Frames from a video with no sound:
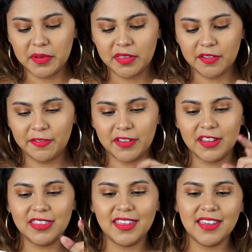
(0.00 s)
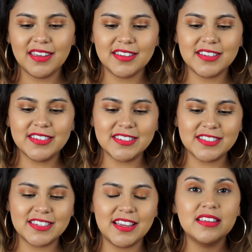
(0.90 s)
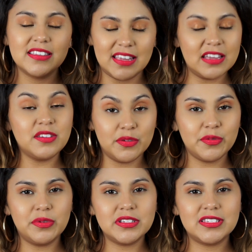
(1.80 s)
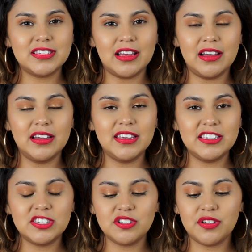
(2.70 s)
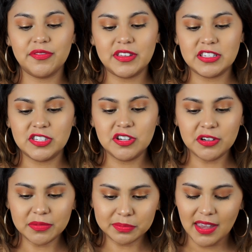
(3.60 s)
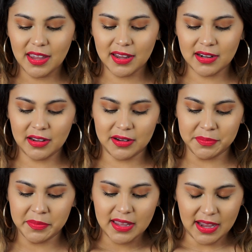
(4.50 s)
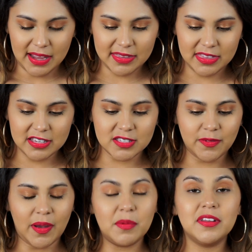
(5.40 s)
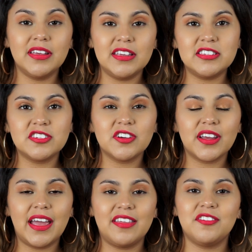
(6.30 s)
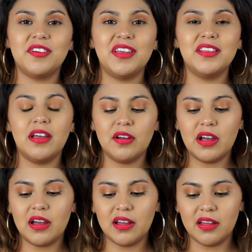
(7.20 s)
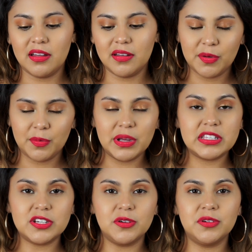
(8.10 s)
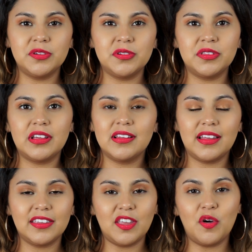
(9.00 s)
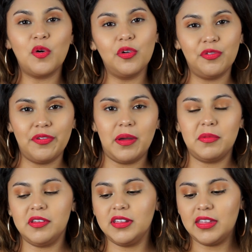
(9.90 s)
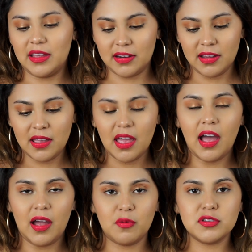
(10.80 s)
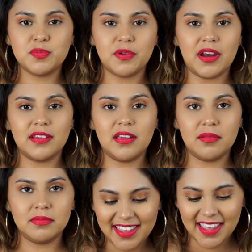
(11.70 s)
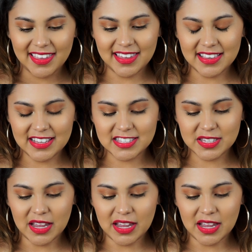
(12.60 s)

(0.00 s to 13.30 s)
The funny thing is, it was Easter of this year, and at this family Easter gathering, we told like the whole family that I was pregnant. And then it's